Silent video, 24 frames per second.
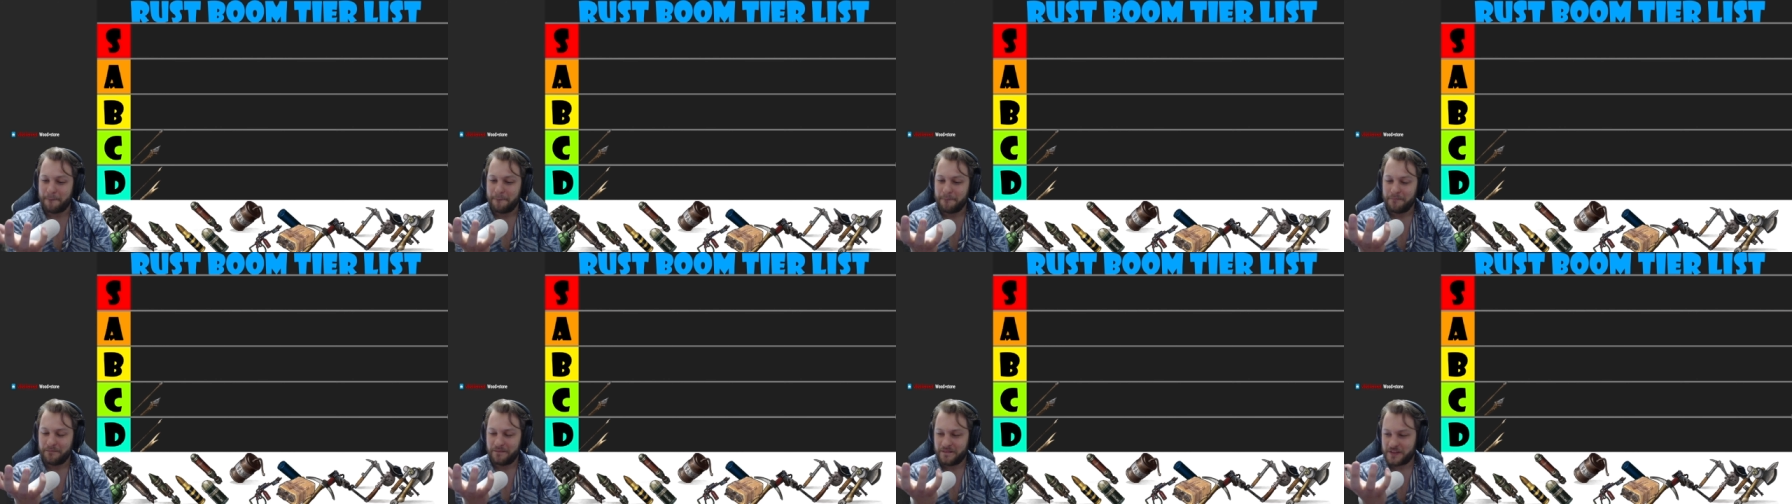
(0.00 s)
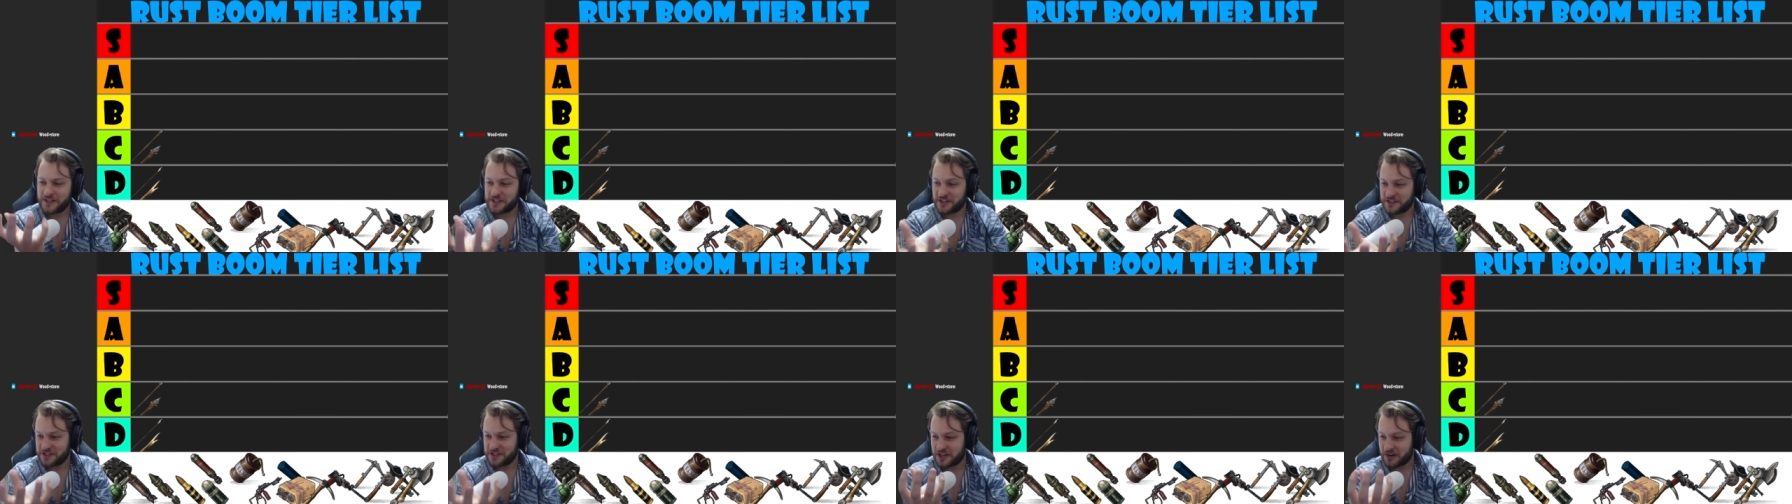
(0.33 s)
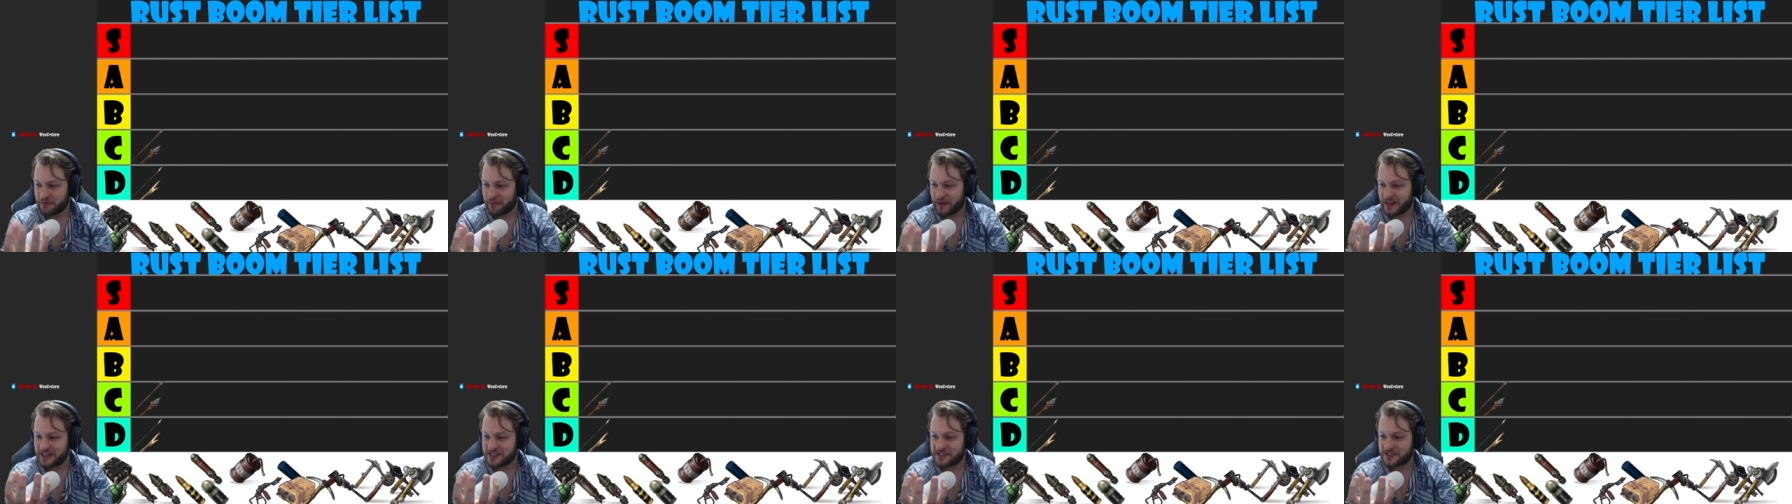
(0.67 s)
So you can
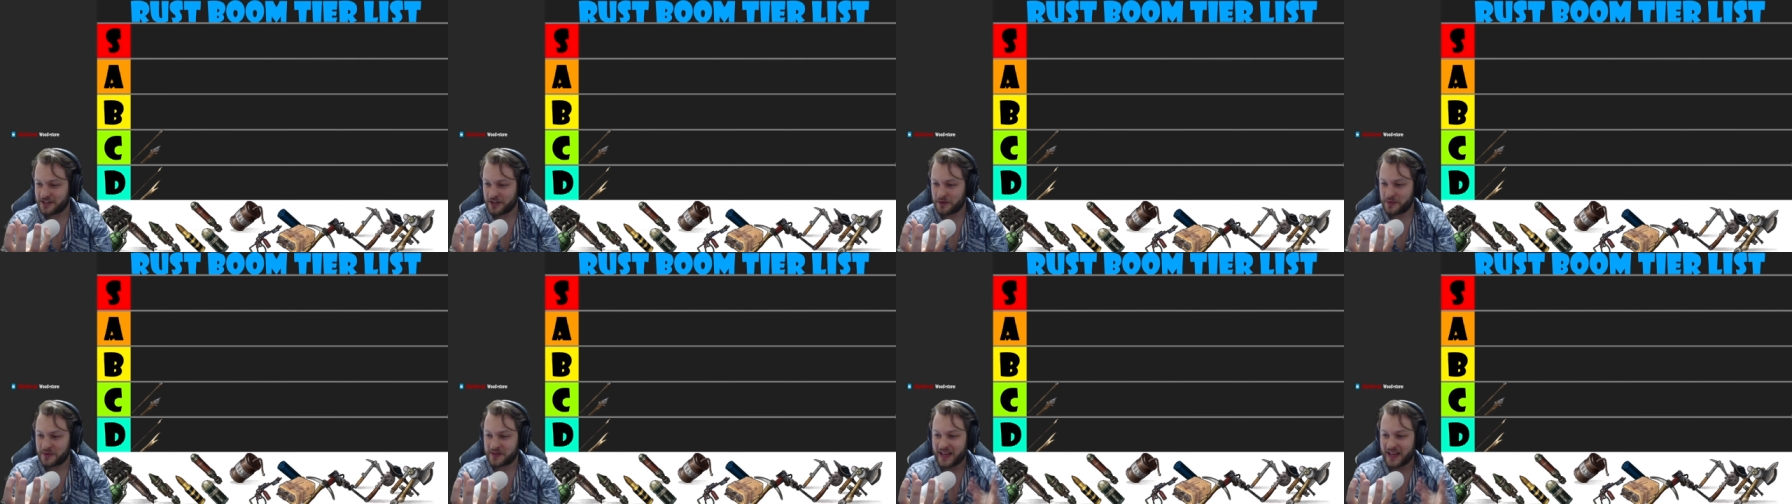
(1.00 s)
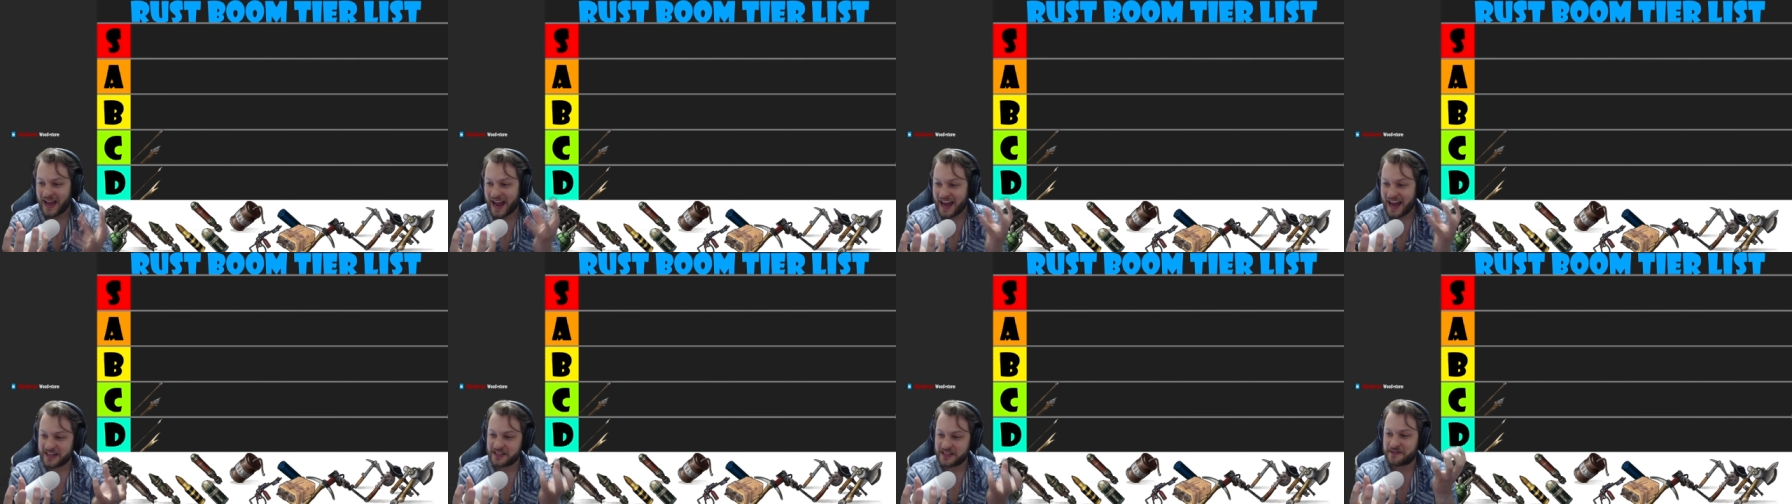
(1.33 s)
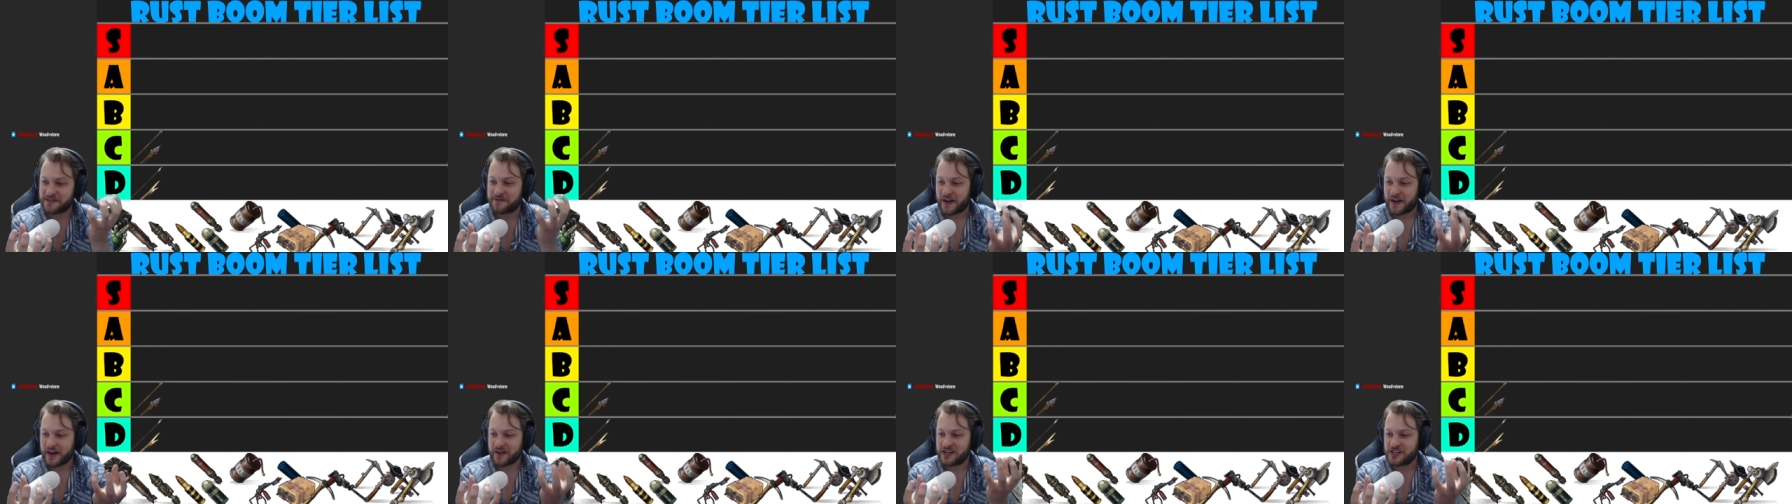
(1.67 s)
raid stone with it, and it's
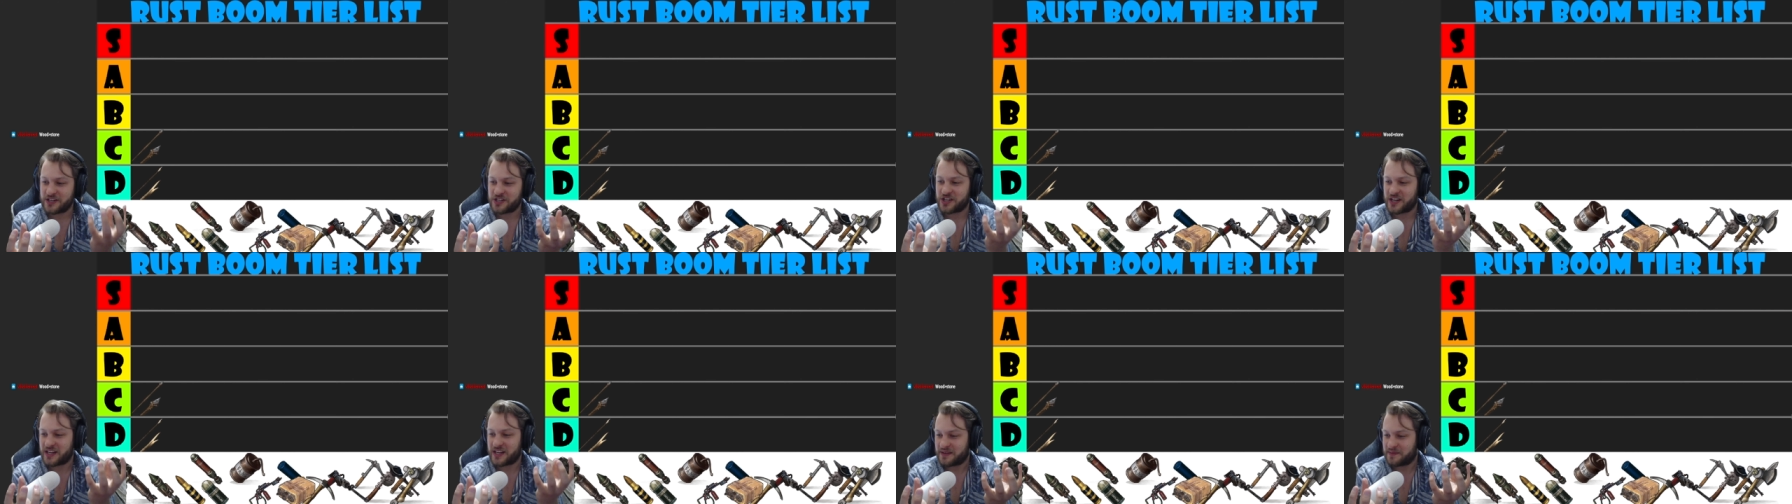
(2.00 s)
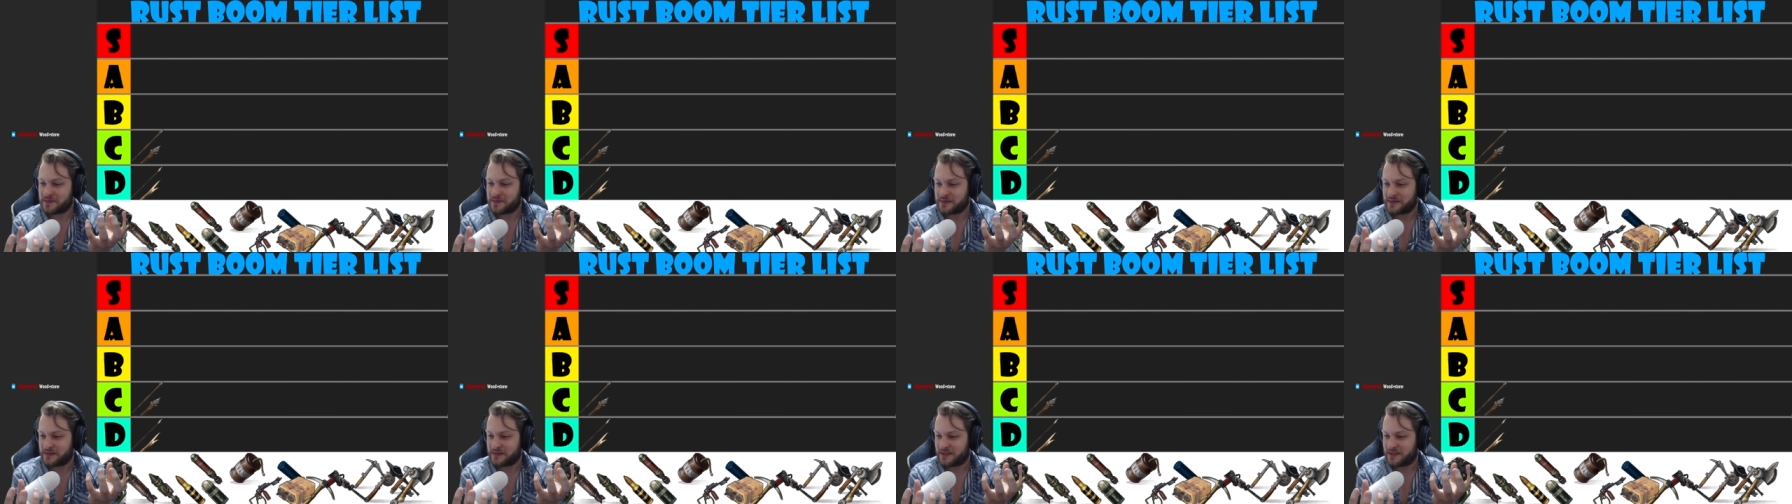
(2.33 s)
very cheap.